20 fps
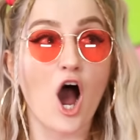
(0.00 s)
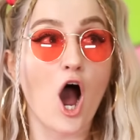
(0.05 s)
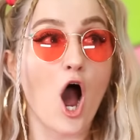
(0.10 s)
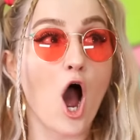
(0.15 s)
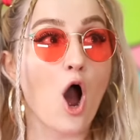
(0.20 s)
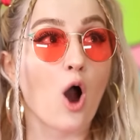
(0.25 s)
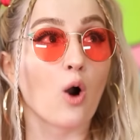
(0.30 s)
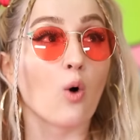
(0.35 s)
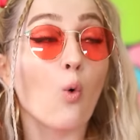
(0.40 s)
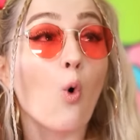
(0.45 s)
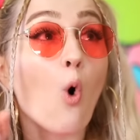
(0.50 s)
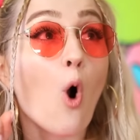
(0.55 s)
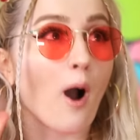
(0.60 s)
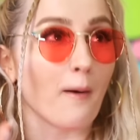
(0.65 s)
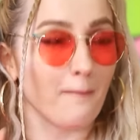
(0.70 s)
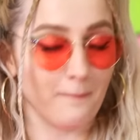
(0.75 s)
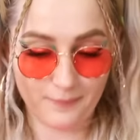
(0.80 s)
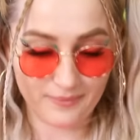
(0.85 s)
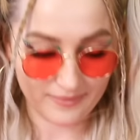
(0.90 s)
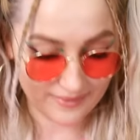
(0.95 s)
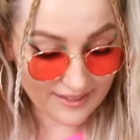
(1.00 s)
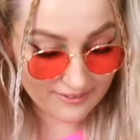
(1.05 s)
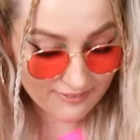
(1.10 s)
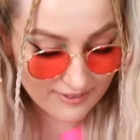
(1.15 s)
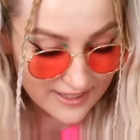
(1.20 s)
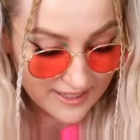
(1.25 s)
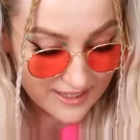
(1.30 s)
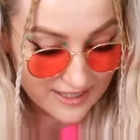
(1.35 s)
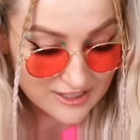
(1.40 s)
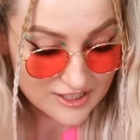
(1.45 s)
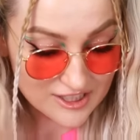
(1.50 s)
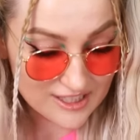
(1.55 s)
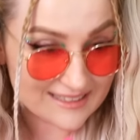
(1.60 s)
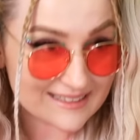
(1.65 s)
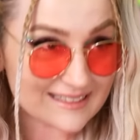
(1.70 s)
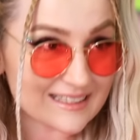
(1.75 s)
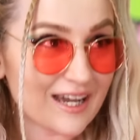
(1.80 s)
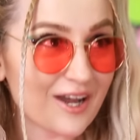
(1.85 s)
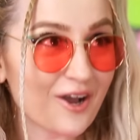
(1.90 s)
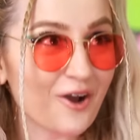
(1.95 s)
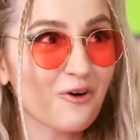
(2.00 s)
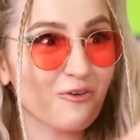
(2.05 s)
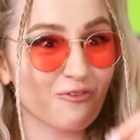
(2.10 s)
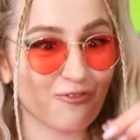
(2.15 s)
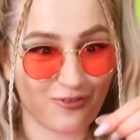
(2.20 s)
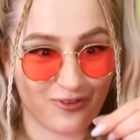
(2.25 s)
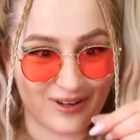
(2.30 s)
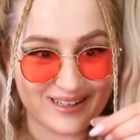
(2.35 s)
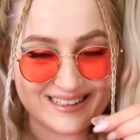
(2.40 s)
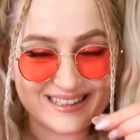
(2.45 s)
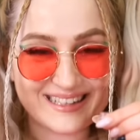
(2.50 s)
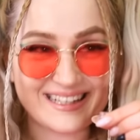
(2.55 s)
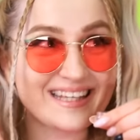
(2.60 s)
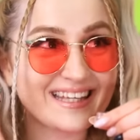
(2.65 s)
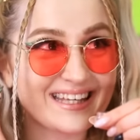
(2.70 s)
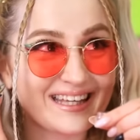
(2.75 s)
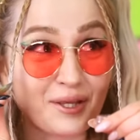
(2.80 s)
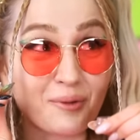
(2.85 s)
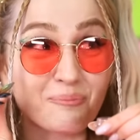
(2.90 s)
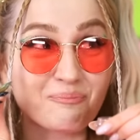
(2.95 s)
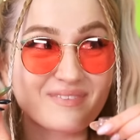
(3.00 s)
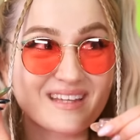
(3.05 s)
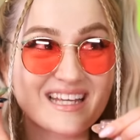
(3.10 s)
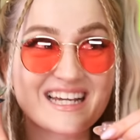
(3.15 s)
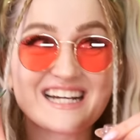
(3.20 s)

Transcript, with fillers: But you know, you can never be yeah. too